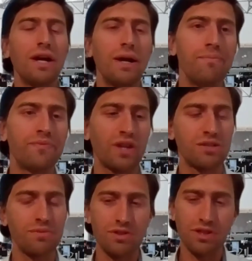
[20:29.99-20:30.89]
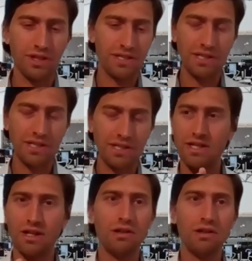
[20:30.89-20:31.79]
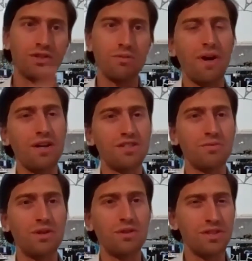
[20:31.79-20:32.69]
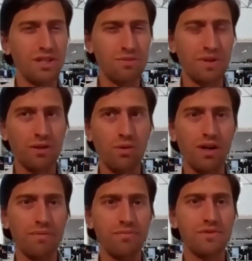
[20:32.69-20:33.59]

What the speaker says: I suppose you can easily look to the past as well to see there's been quite